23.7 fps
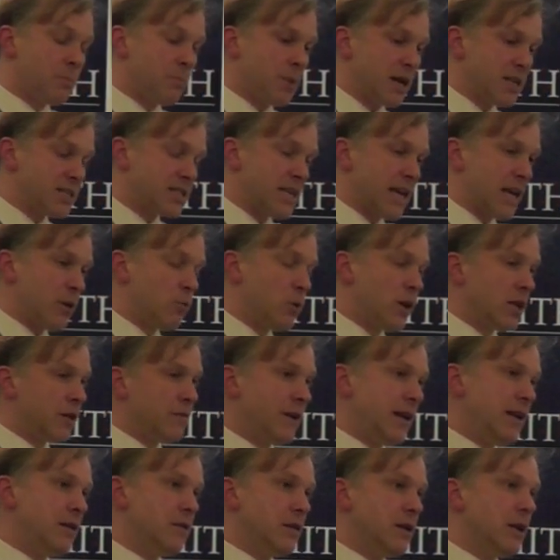by saying, well, if
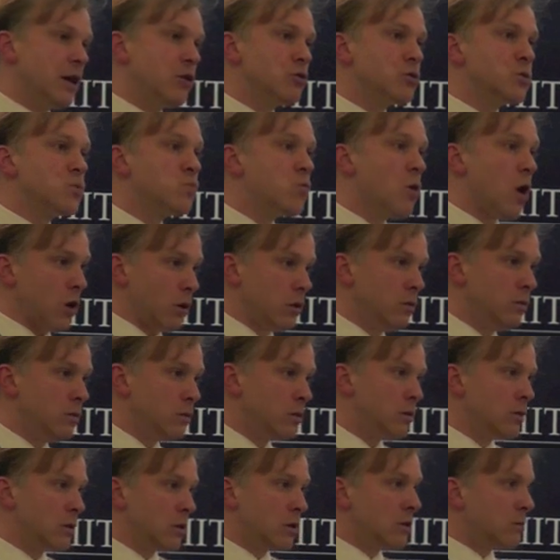anything goes
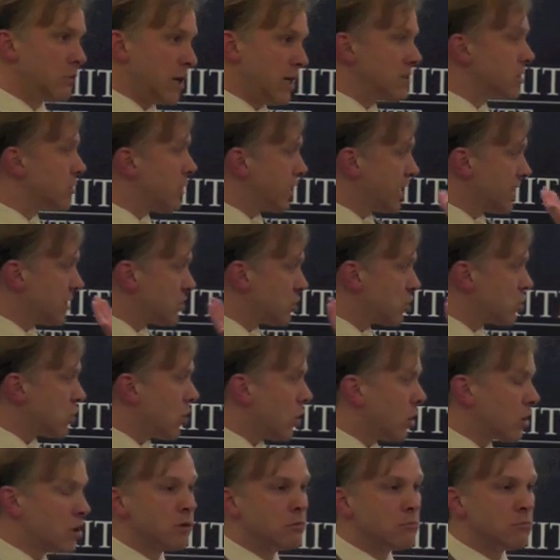wrong, right, so I get a
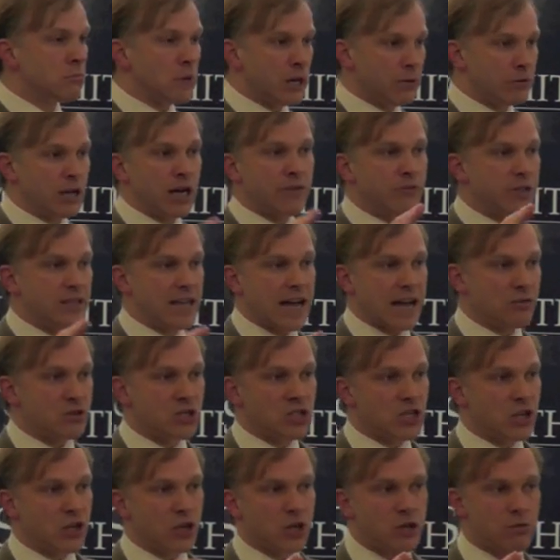shock, I have a
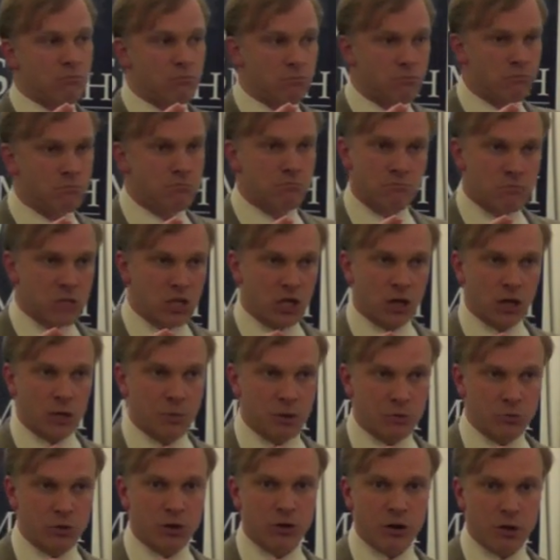downturn,
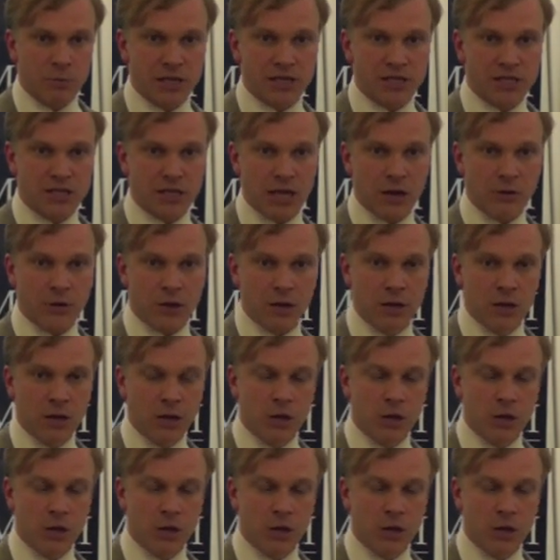economy will grow a bit slower,